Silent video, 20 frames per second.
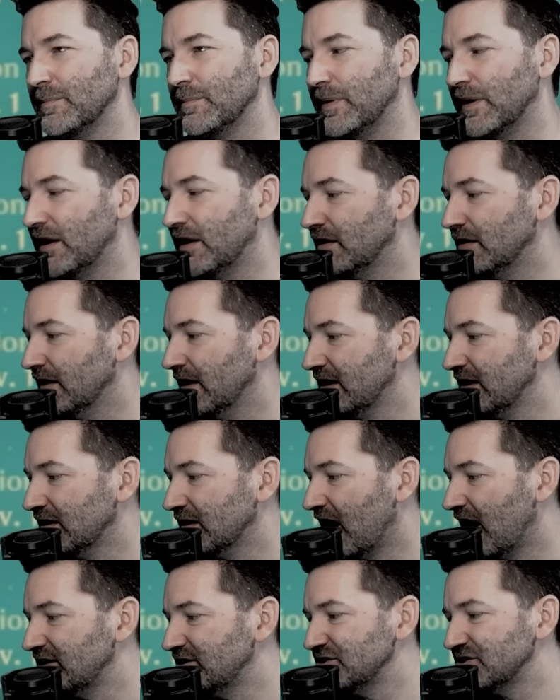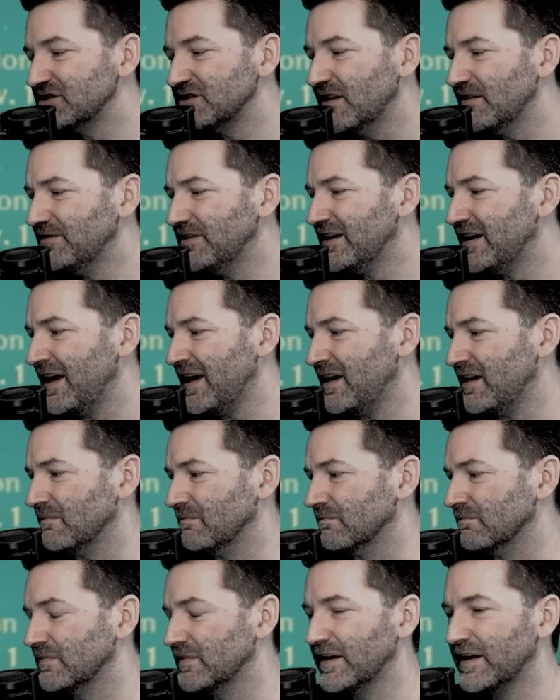But like, I just love the
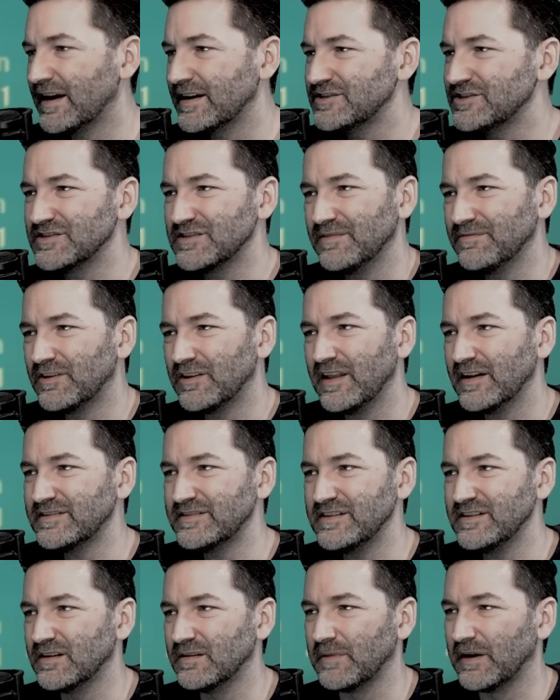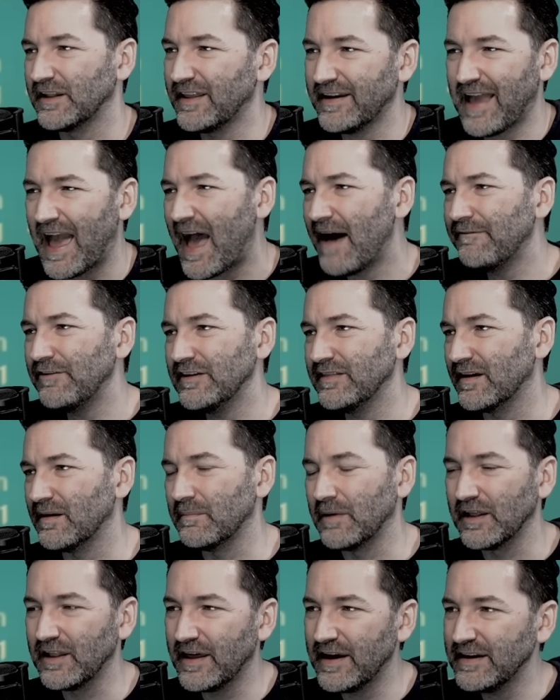game. Like, I just love collecting them. I like having
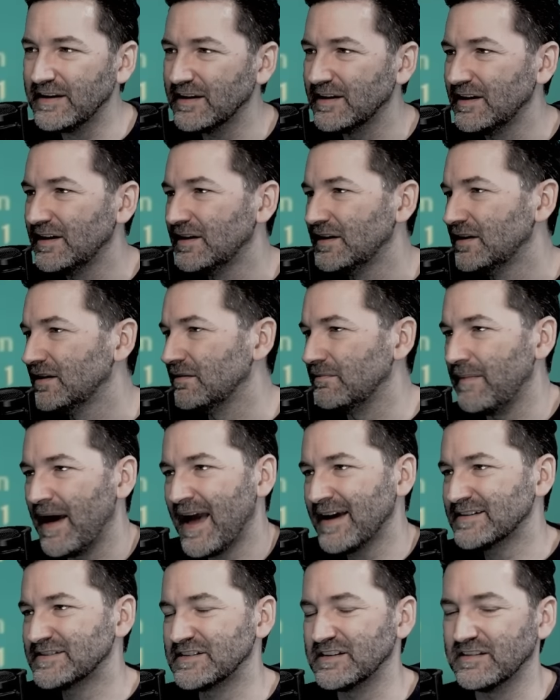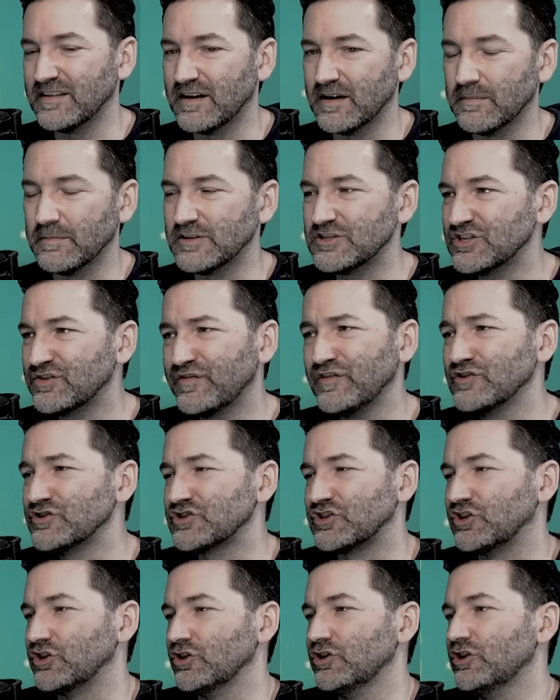them. I like maxing them. It just feels
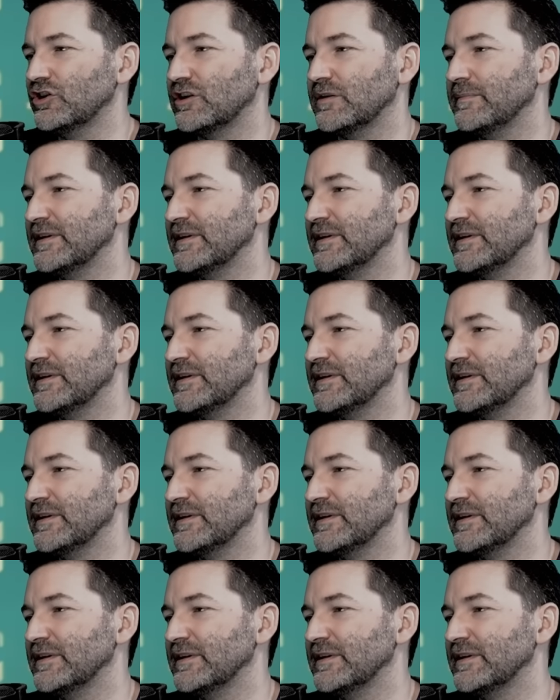good. It